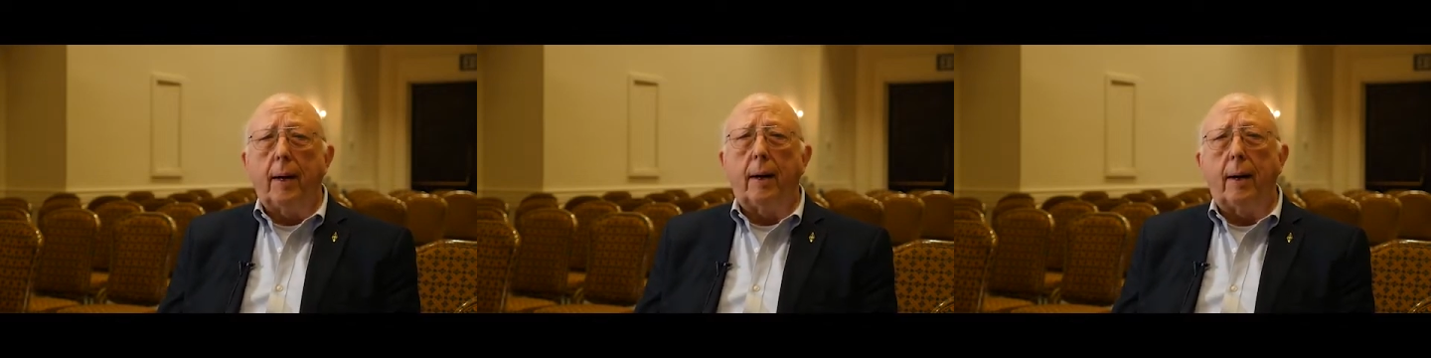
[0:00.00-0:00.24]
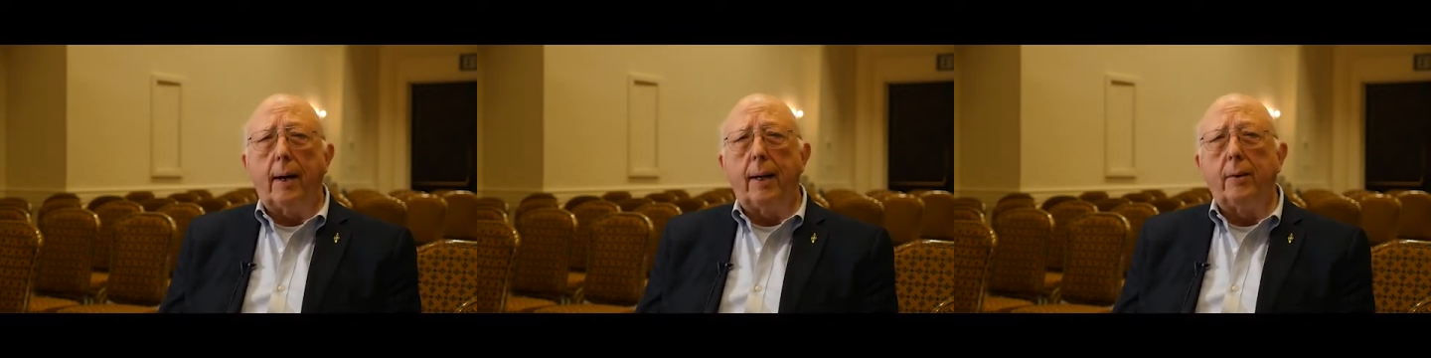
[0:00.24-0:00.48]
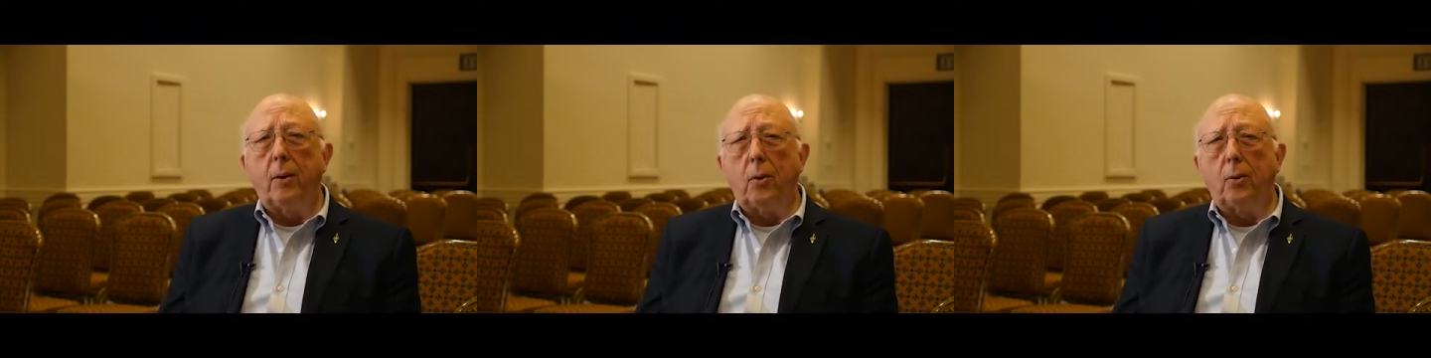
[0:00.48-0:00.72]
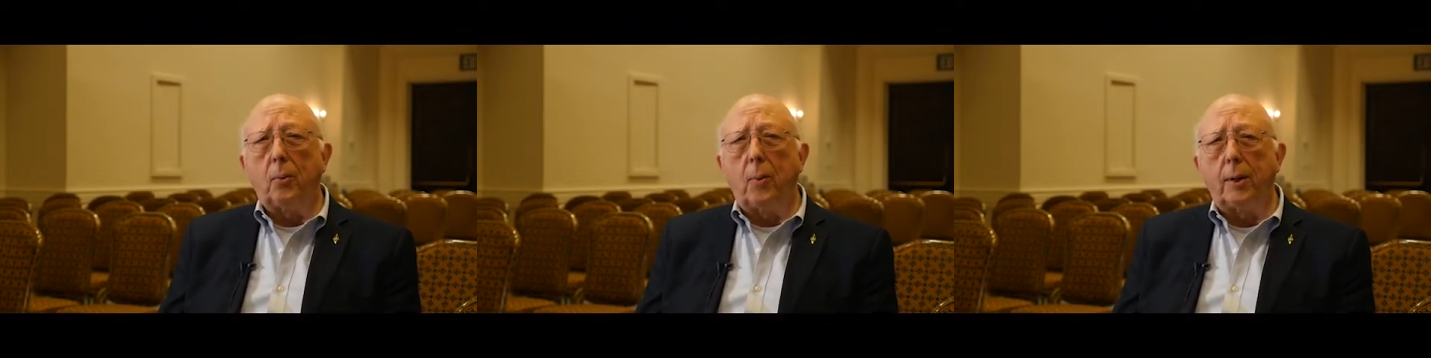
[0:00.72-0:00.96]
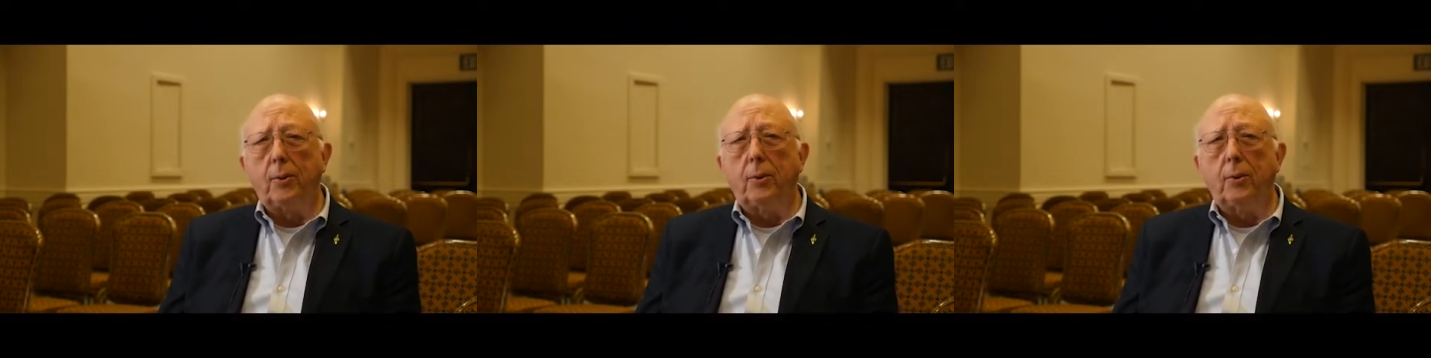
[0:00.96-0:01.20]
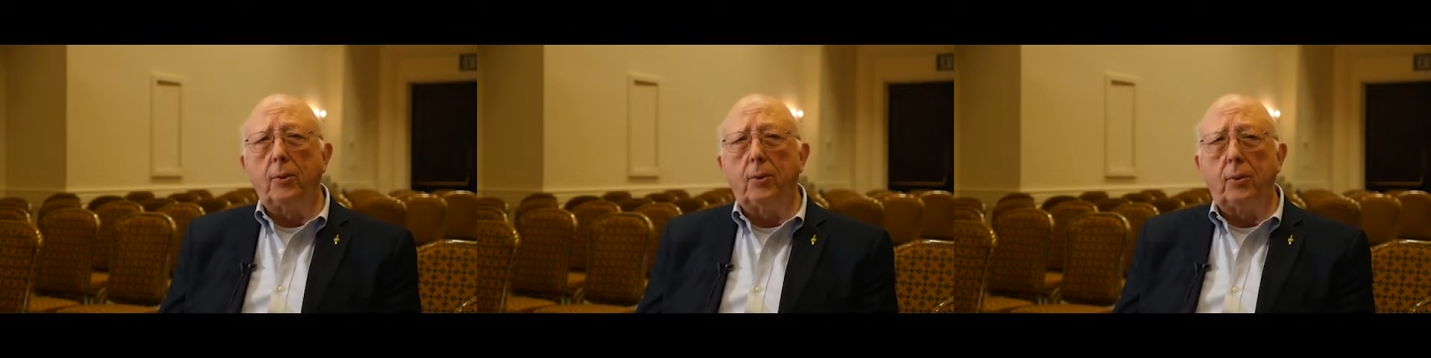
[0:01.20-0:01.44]
and the
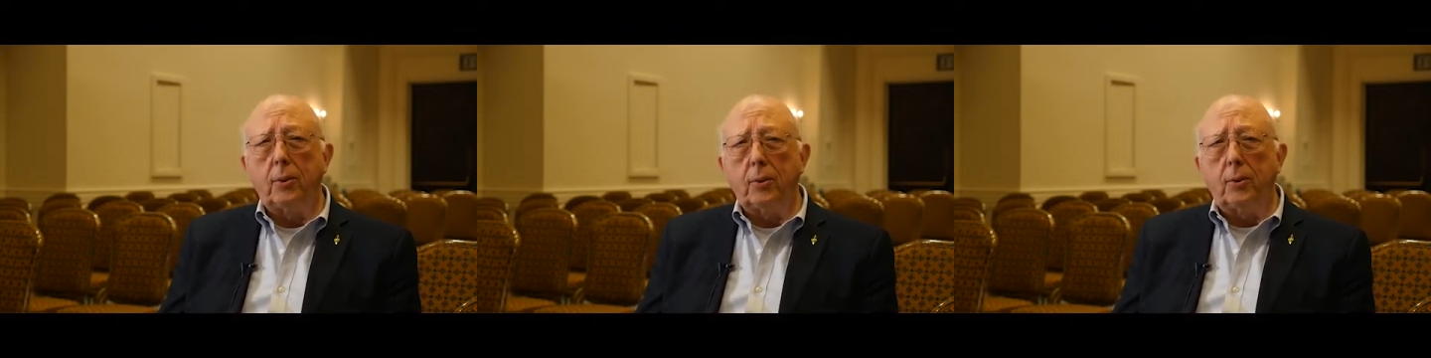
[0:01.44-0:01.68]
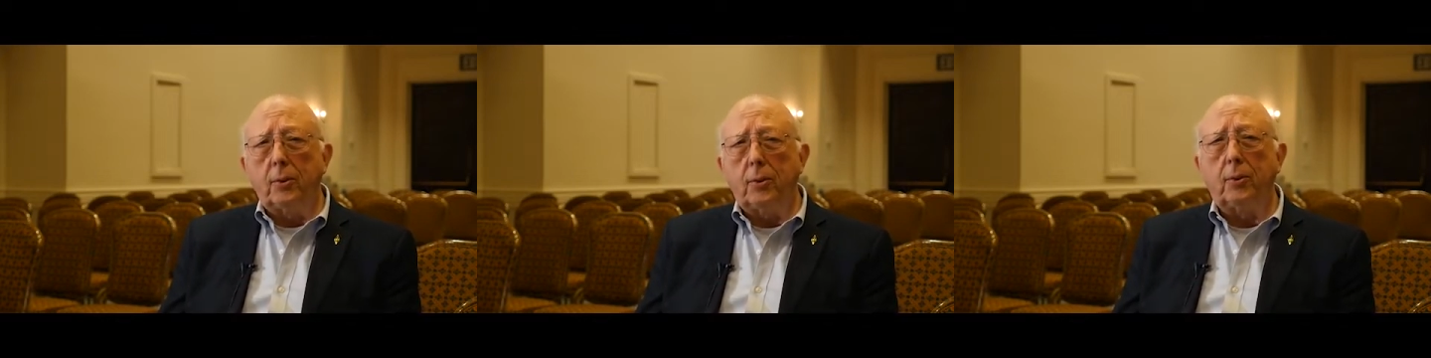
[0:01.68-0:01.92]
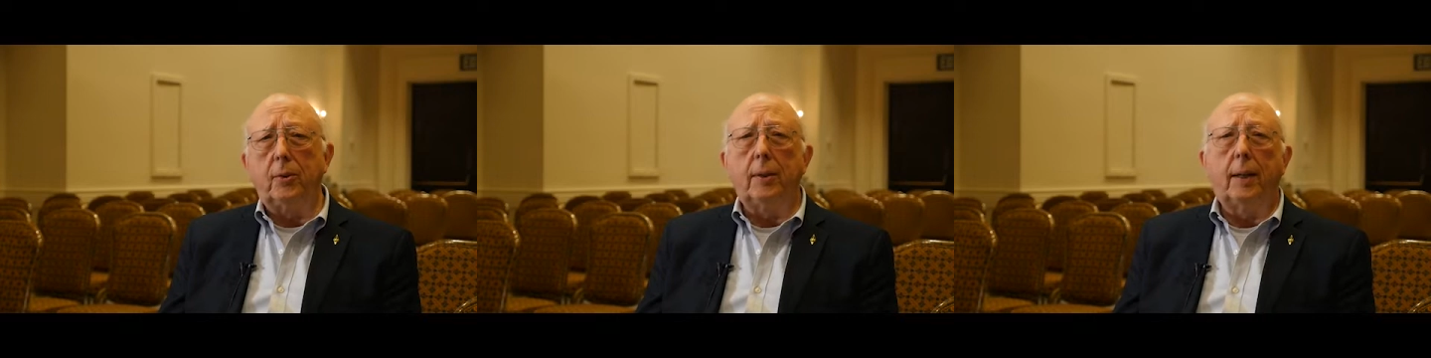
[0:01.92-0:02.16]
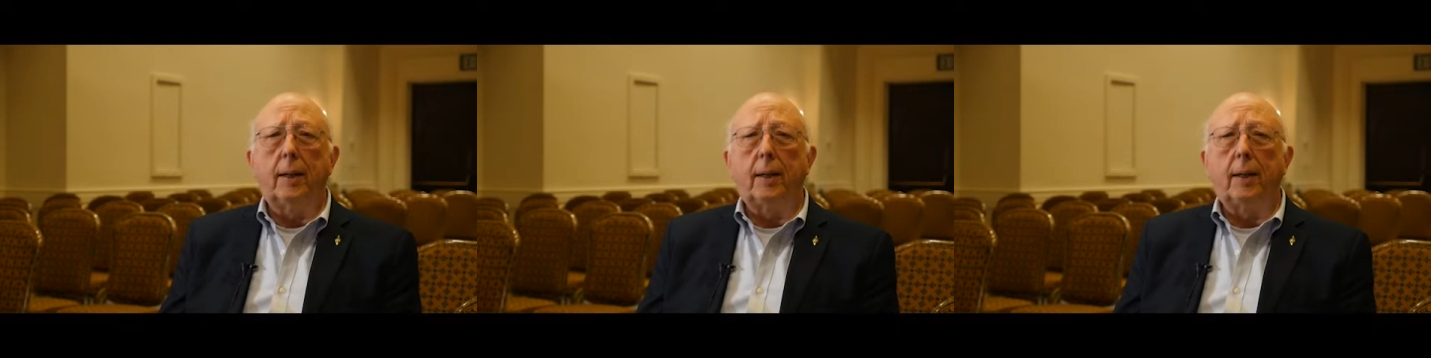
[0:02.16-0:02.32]
Northwestern students